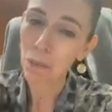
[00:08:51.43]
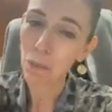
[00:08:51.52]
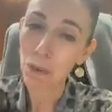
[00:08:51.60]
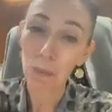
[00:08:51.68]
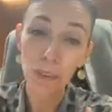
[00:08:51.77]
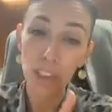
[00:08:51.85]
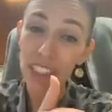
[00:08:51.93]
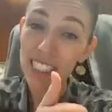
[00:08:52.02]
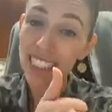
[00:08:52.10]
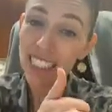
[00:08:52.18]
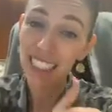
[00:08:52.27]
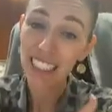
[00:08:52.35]
we want you to
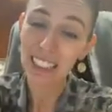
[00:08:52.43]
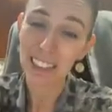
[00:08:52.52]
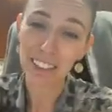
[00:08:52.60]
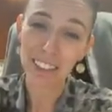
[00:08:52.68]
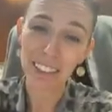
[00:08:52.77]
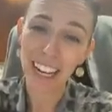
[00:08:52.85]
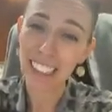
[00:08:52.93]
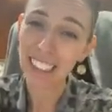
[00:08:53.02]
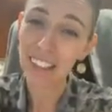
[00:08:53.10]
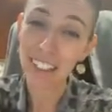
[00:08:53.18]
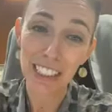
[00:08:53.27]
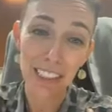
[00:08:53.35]
stick to
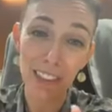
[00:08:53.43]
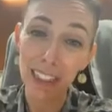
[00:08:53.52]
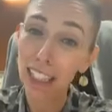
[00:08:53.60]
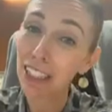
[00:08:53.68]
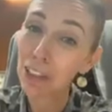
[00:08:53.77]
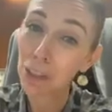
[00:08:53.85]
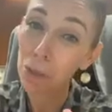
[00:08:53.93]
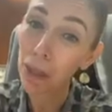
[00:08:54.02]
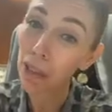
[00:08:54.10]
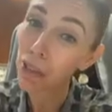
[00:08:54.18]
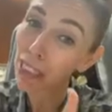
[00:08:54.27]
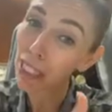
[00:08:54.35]
activities you can either do
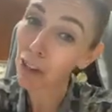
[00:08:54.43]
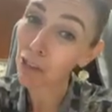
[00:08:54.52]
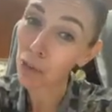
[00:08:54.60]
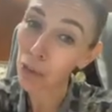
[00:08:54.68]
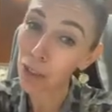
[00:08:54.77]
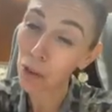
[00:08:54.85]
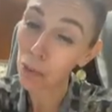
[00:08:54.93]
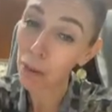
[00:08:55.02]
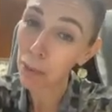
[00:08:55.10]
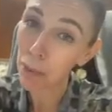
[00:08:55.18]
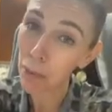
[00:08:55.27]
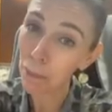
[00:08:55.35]
by yourself or with your
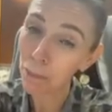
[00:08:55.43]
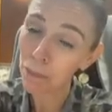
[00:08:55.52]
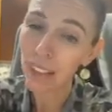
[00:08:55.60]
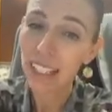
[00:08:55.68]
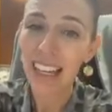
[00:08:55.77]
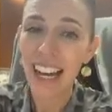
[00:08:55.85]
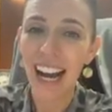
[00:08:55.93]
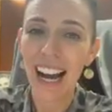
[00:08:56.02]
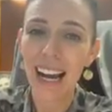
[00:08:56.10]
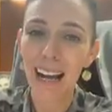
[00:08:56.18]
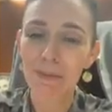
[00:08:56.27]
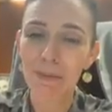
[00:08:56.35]
bubble.
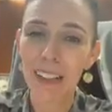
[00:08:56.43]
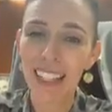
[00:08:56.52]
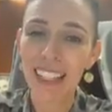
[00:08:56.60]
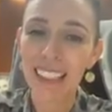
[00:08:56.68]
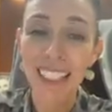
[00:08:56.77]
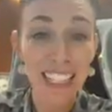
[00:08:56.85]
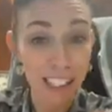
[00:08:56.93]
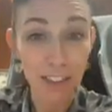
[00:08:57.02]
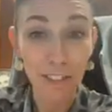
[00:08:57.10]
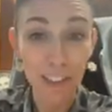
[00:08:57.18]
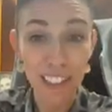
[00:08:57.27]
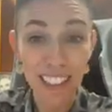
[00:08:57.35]
That's
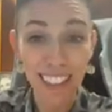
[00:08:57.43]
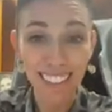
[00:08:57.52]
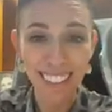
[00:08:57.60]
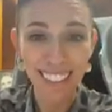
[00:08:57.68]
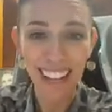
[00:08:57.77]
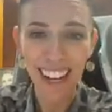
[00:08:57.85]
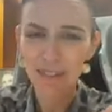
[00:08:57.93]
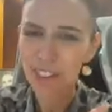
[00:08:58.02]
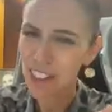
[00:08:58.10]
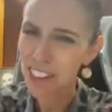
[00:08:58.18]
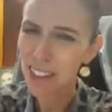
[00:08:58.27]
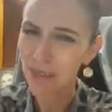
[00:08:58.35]
the first thing.
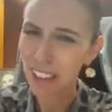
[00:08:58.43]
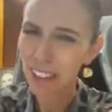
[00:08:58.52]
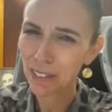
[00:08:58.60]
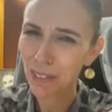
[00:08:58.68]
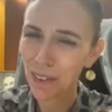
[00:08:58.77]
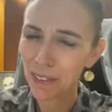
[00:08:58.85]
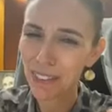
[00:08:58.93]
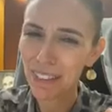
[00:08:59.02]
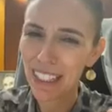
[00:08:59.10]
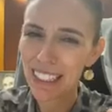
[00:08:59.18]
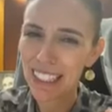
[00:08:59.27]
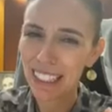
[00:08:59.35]
So similar to what we've
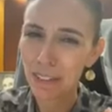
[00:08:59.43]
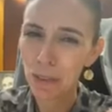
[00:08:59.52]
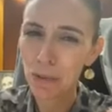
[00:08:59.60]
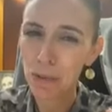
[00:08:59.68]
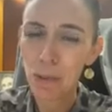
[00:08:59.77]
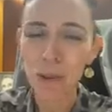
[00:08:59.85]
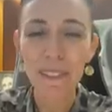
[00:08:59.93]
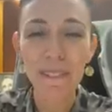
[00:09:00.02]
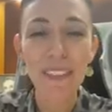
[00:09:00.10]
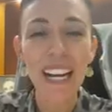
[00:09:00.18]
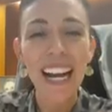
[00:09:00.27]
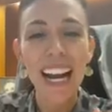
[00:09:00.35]
asked at level 4.
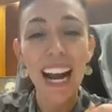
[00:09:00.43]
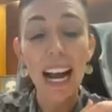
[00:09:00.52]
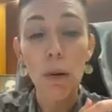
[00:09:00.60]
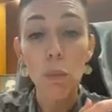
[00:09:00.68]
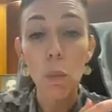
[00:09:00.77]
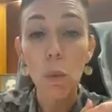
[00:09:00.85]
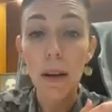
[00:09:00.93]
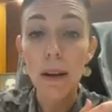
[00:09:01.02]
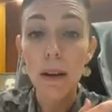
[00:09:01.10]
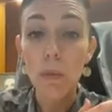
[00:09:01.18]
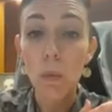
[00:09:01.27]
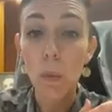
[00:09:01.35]

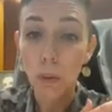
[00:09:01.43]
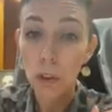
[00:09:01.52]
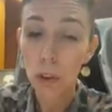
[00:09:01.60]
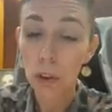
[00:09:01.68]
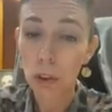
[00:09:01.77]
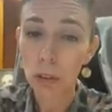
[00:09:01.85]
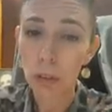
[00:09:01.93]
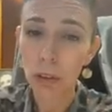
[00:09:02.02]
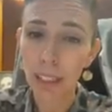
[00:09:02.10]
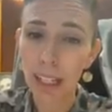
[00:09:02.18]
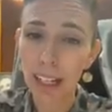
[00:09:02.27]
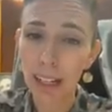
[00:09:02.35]
We want
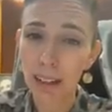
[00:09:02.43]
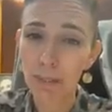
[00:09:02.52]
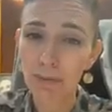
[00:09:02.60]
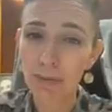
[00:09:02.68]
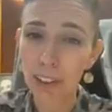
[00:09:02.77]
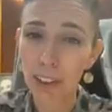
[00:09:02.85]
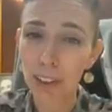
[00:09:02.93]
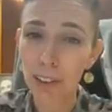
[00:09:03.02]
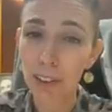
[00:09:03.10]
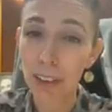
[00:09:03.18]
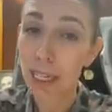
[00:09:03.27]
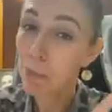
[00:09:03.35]
you
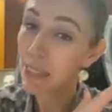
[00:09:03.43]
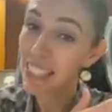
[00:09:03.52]
to keep it